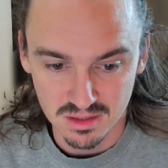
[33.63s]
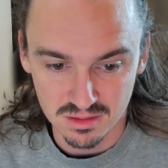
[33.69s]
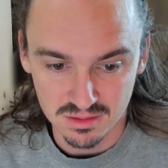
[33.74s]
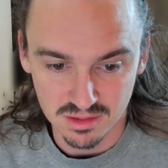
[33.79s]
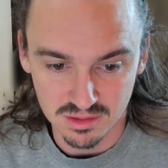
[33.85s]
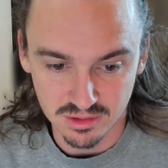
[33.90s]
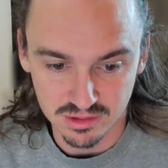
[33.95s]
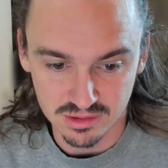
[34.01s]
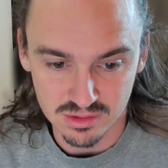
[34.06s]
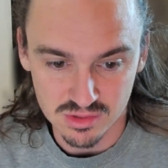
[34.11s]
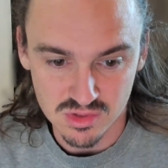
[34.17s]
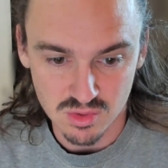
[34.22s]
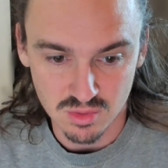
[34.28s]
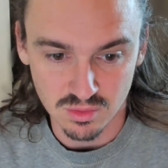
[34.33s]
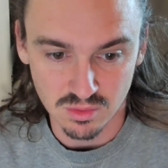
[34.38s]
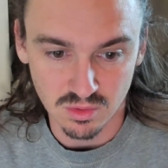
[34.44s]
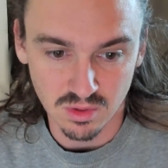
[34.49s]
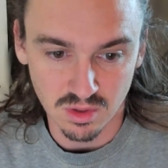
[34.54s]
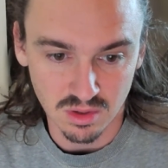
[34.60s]
And you're going to
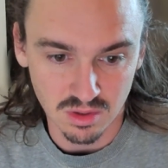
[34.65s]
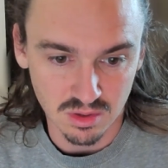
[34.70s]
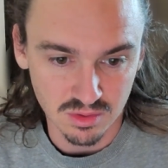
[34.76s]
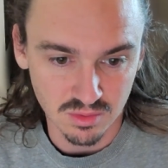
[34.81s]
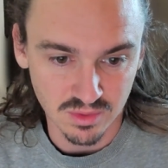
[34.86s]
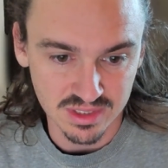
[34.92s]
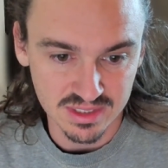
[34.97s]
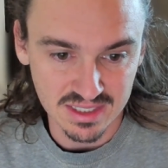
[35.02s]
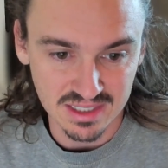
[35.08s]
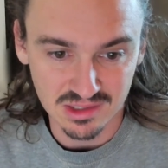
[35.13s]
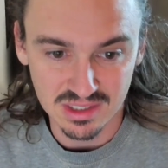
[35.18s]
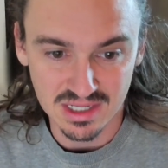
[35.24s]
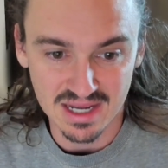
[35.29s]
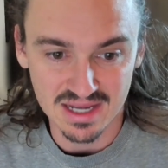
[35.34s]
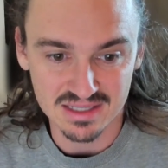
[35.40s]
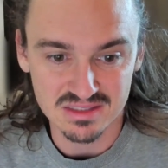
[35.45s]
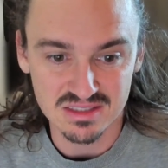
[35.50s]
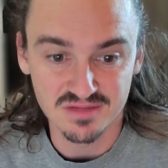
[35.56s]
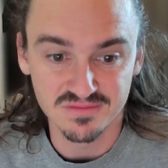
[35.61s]
scroll all the way down to
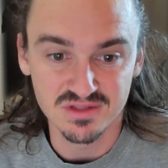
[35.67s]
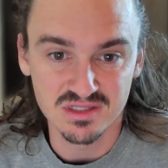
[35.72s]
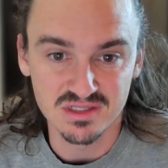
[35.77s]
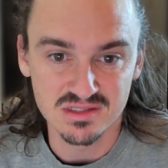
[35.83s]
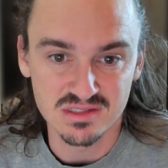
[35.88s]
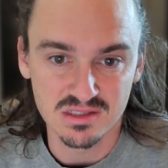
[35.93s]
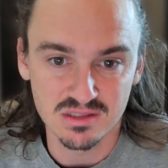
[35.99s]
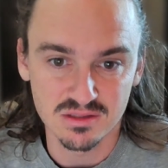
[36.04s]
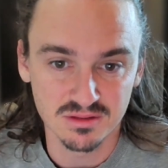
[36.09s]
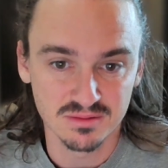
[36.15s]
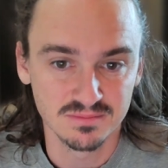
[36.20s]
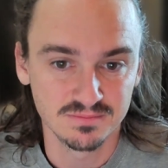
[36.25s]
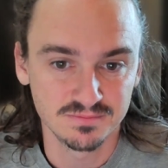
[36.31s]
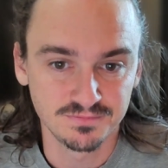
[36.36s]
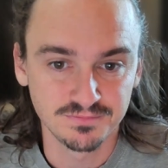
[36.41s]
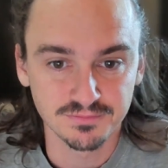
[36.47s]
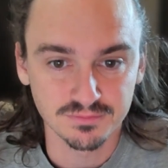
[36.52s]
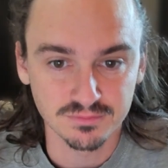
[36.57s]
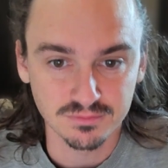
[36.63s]
activities here,
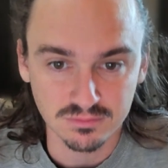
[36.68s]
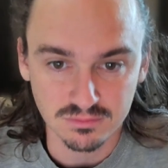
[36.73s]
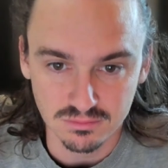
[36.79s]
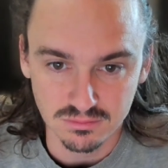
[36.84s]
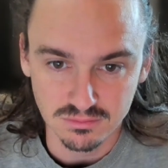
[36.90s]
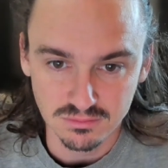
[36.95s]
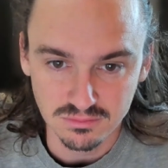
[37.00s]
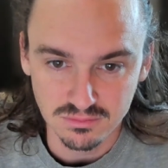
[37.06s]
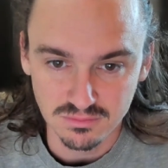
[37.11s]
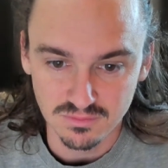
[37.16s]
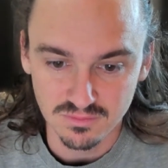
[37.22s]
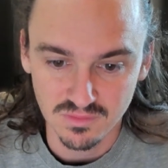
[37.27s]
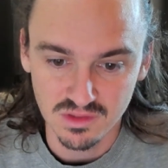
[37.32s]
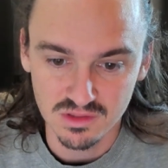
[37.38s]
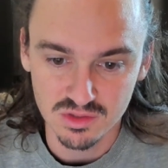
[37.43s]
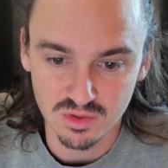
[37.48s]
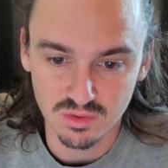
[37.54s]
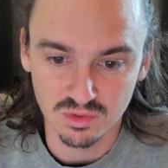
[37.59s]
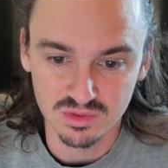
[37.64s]

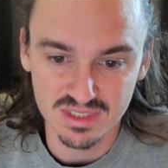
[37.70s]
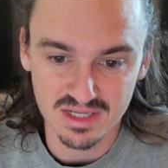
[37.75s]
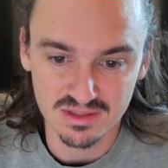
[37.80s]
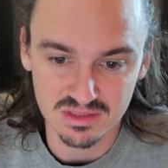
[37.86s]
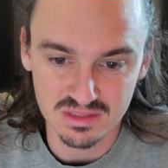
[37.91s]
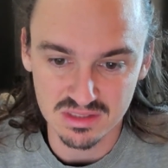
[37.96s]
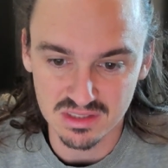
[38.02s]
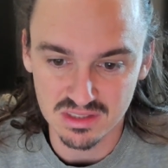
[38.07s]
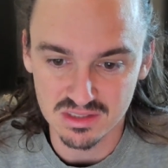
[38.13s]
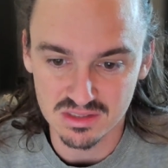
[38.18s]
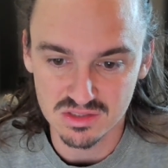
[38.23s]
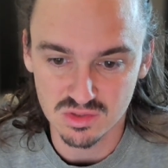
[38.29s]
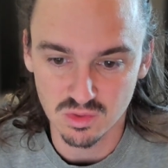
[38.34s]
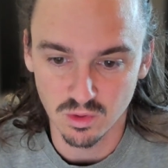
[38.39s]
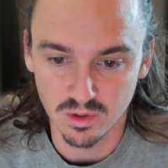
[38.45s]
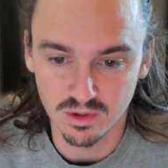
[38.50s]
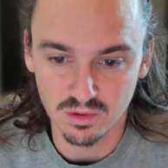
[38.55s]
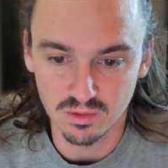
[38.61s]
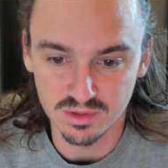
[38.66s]
scroll down to the
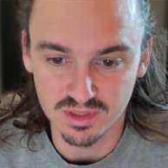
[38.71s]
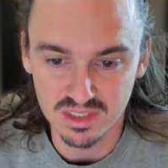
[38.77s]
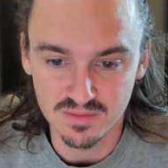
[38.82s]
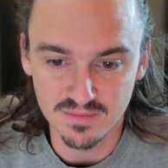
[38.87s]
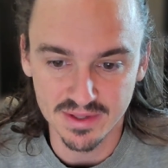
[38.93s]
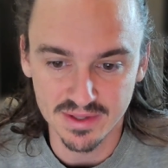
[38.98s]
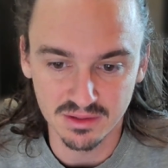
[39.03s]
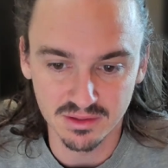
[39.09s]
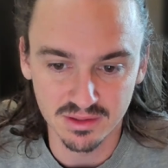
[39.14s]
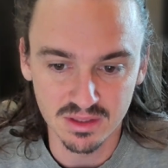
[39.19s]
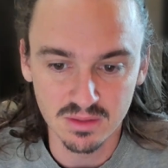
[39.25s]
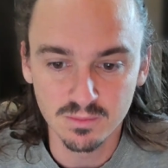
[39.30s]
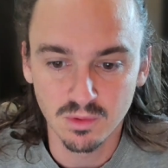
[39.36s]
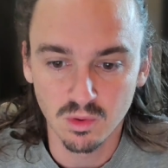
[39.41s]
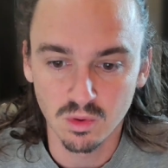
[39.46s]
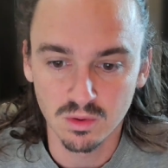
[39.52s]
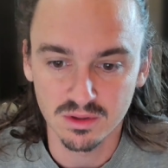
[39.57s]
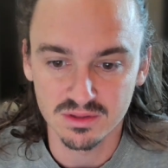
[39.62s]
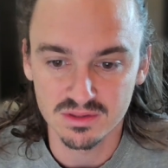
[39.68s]
historical email
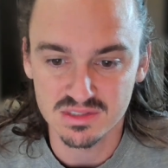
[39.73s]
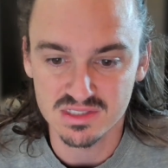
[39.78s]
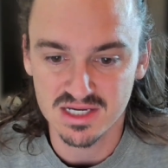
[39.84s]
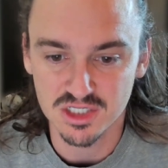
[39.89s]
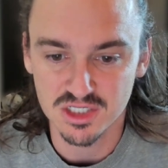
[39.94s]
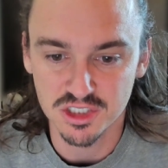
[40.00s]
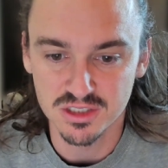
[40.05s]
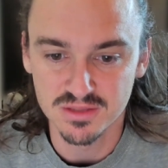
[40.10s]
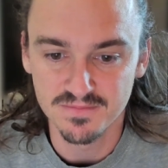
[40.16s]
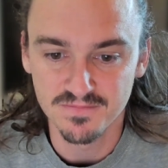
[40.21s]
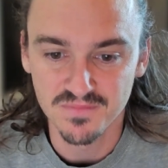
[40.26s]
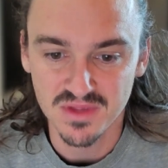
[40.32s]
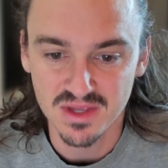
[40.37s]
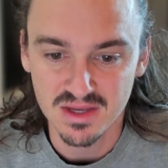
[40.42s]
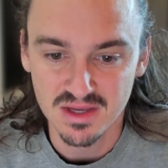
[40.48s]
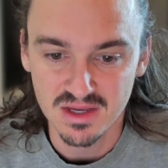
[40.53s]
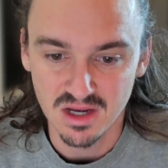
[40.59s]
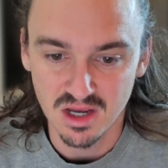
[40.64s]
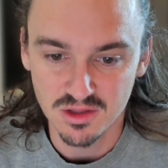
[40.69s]
import section,
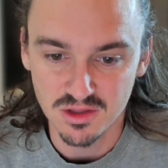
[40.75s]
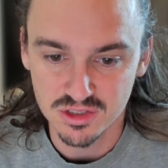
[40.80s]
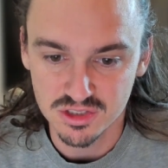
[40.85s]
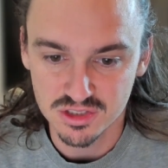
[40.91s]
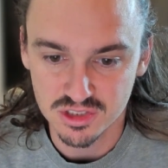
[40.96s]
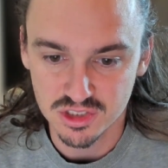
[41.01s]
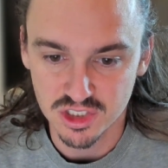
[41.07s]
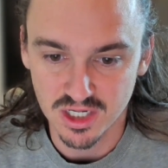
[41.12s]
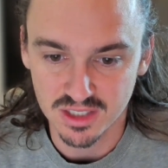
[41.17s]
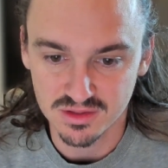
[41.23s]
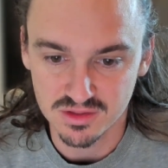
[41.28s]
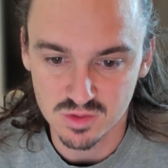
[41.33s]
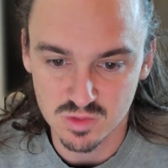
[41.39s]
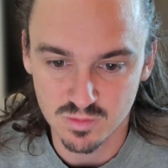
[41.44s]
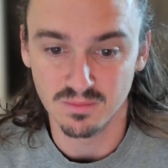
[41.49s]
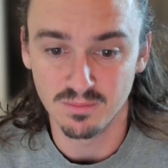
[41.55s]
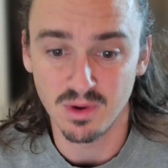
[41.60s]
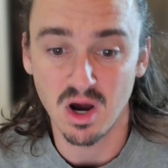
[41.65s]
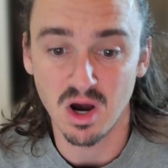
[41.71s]
and then just check this
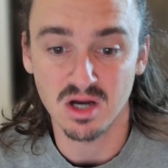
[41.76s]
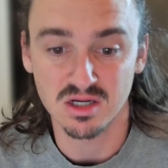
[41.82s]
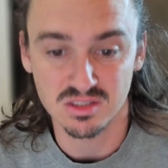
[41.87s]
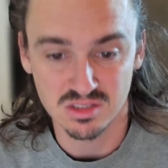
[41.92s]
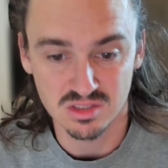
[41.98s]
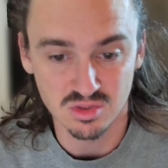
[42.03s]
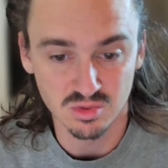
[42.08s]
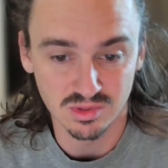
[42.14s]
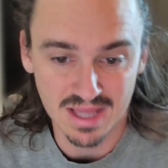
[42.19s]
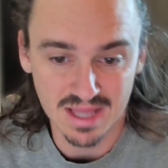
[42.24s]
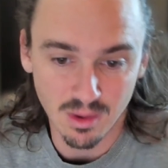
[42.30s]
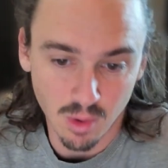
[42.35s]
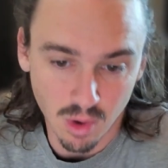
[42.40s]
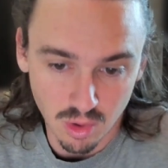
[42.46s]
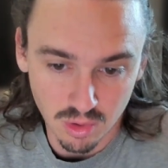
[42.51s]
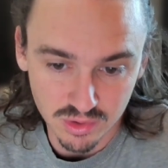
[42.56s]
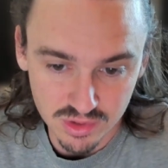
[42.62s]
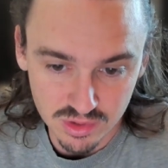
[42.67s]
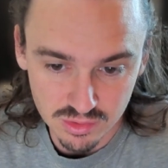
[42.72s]
box to allow
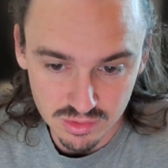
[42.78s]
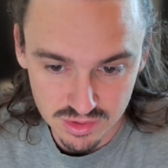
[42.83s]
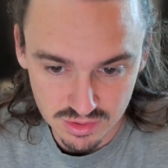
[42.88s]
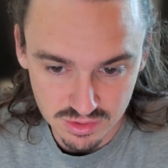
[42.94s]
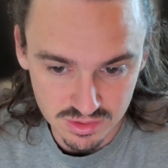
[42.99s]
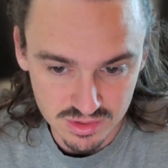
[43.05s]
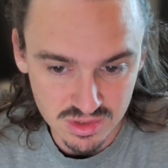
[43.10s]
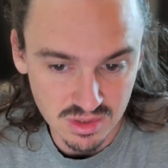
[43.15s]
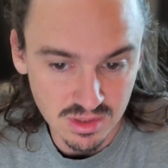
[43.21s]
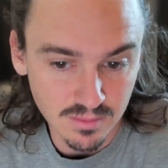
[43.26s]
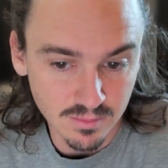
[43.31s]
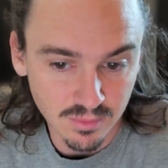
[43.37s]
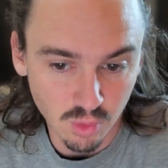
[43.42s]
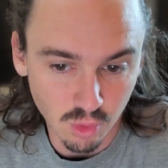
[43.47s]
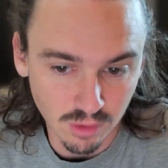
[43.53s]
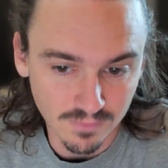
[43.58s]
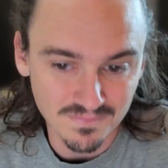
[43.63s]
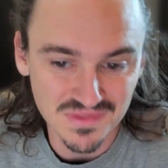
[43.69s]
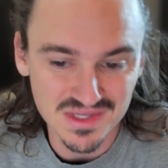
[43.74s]
all users to
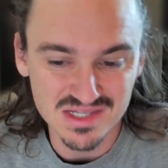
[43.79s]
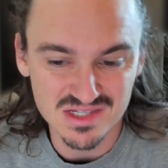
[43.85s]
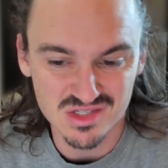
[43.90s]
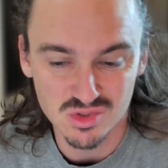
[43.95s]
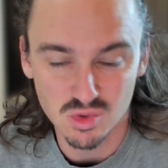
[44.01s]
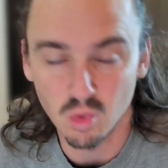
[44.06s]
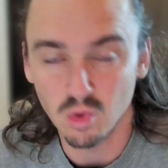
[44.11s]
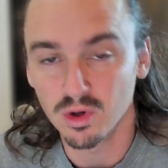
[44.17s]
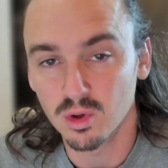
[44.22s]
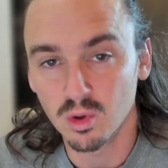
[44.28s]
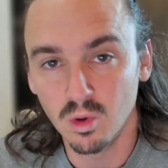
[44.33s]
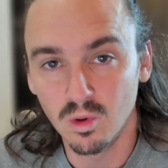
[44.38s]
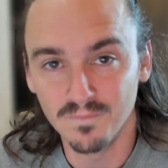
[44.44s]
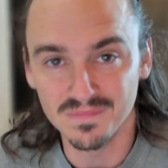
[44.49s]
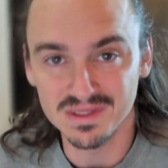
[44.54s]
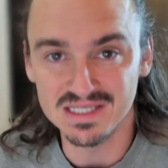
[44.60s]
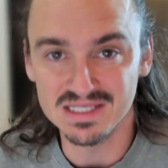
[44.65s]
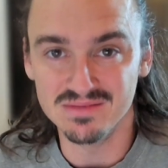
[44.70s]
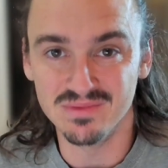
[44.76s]
import
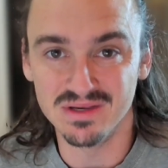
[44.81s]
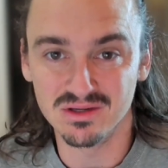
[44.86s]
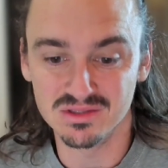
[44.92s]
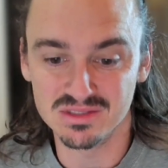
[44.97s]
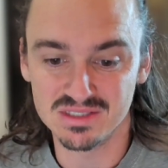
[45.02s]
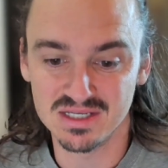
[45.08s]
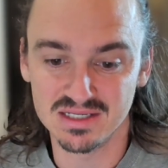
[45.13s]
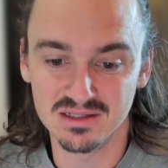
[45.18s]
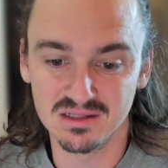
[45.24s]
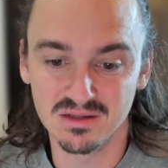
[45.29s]
historical email data.